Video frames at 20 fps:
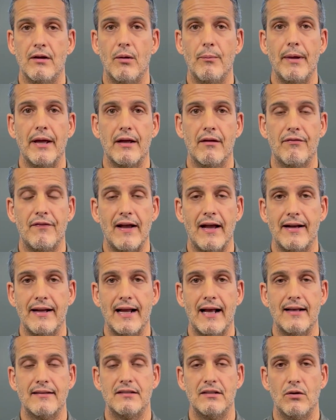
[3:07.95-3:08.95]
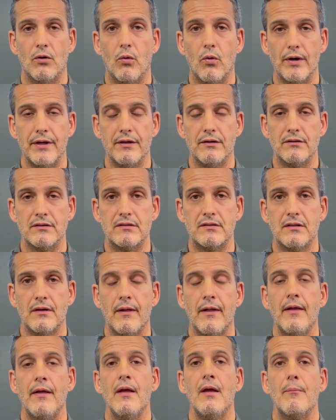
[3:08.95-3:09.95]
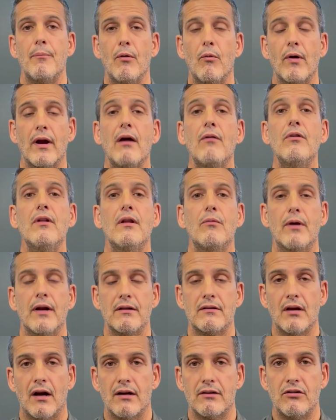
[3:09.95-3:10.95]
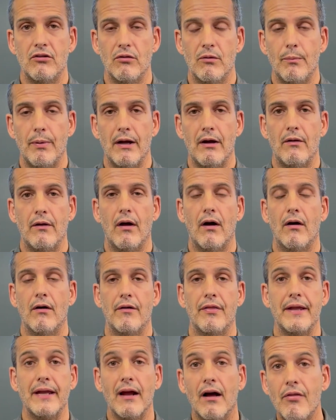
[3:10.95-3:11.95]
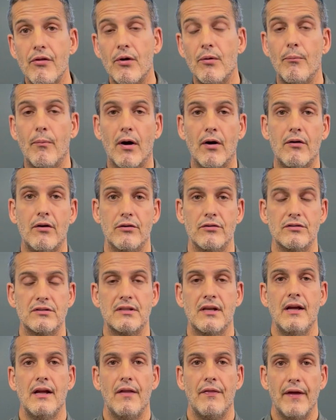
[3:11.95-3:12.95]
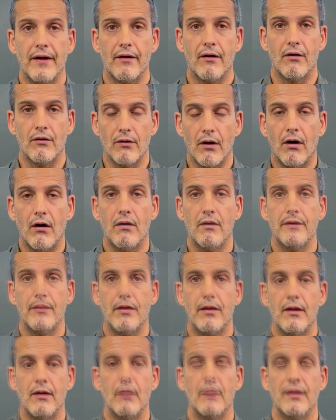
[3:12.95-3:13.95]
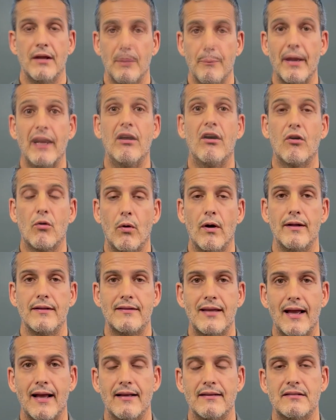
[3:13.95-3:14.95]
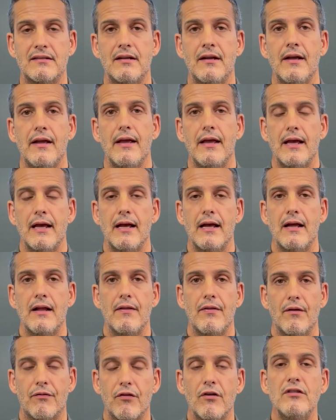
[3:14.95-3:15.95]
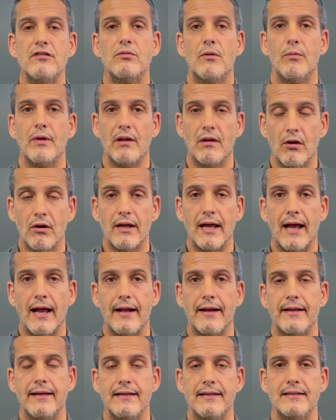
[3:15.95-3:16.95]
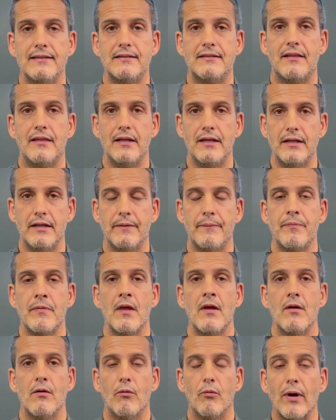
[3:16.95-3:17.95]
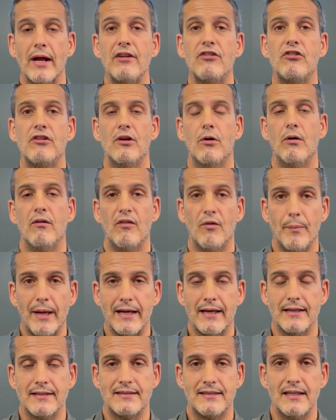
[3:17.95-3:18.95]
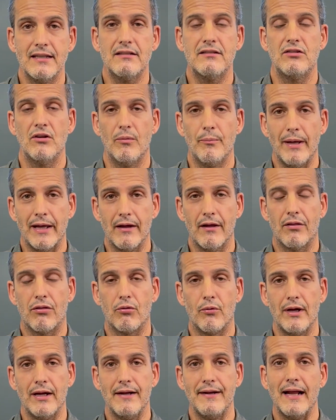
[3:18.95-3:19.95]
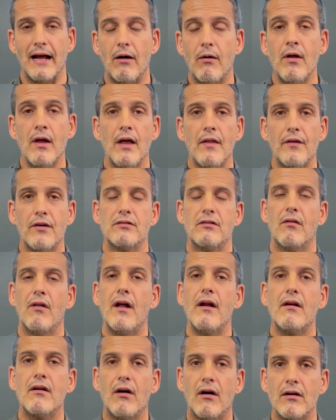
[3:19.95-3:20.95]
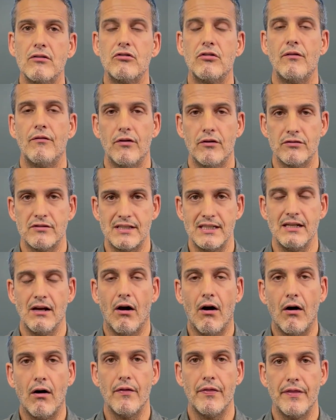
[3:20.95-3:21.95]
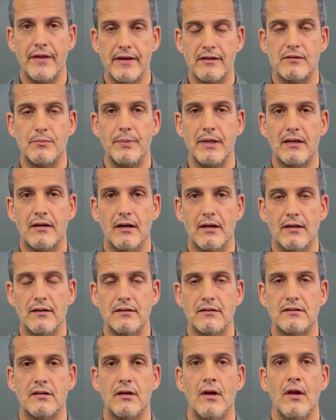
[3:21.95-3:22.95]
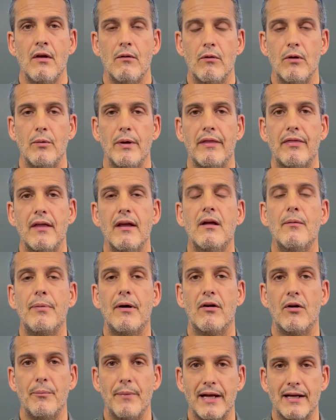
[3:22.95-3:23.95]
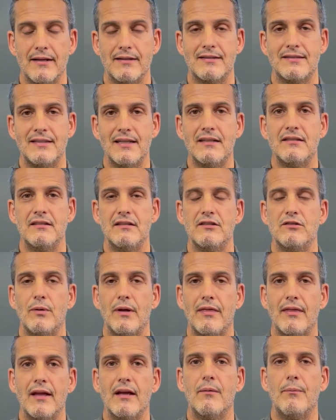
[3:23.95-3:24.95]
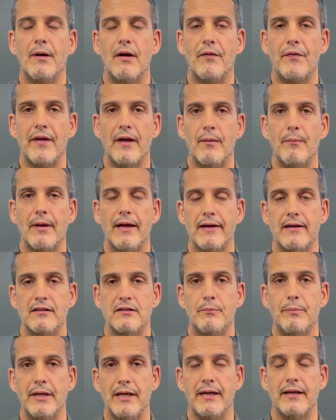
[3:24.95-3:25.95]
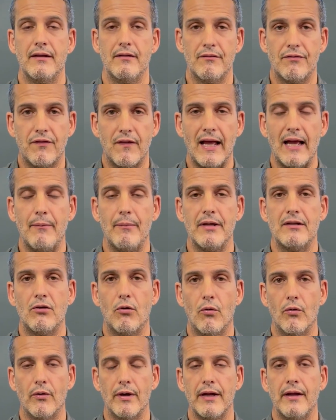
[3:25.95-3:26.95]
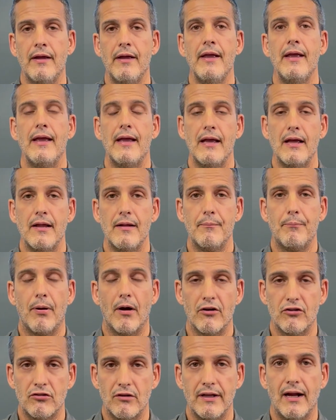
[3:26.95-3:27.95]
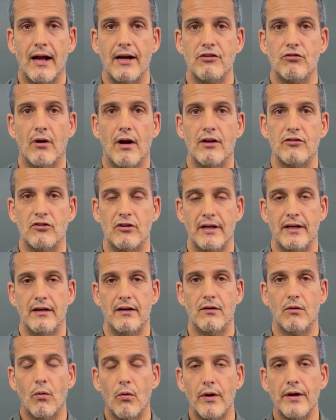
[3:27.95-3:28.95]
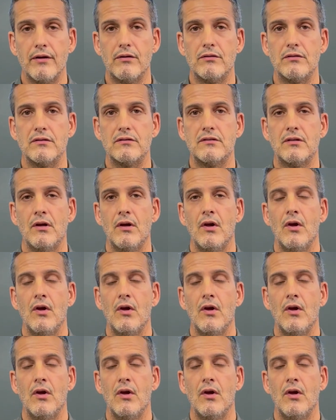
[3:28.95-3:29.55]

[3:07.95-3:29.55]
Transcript: omega fatty acid oils. But what I really want to talk to you about are the other markers that are on the, the omega quant test. And the first one we look at is the ratio of omega-6 to omega-3. Now, there's a lot of controversy on this because when we think about omega-6s, we think about them as being inflammatory and partially hydrogenated oils